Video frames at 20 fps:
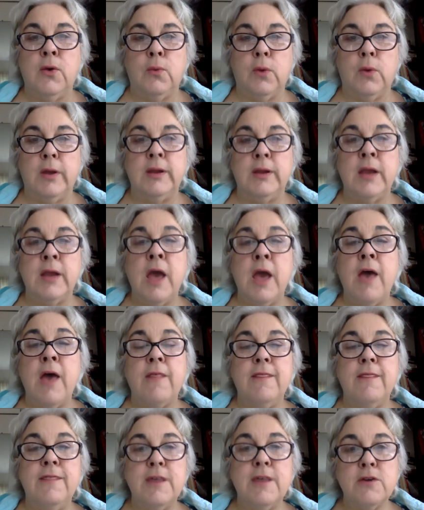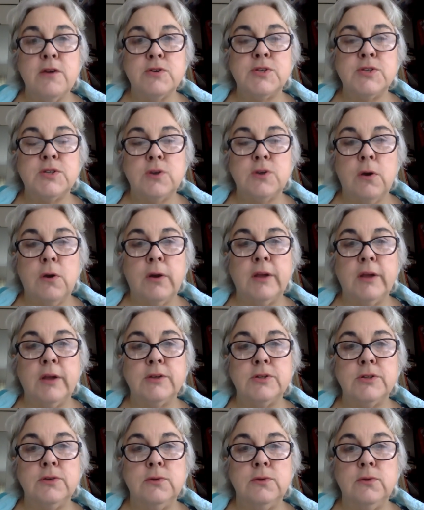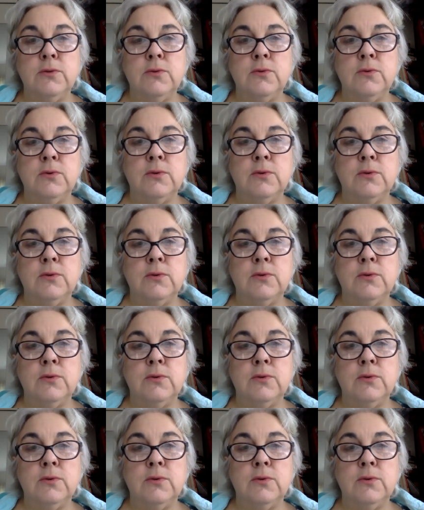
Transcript: right, they're starting to